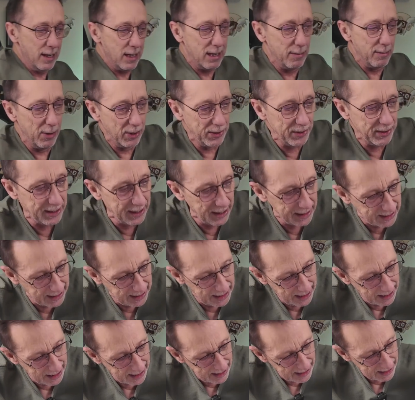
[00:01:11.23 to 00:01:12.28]
Come on,
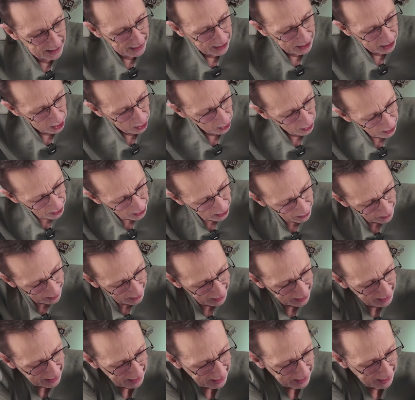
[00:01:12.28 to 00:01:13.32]
City. You can do
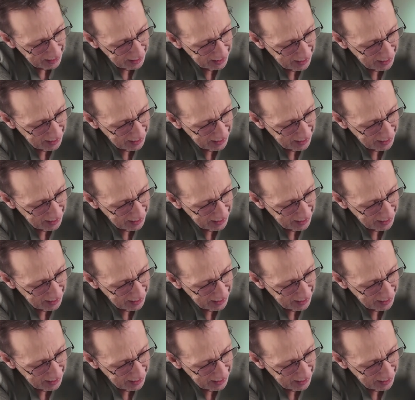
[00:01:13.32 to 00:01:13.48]
it.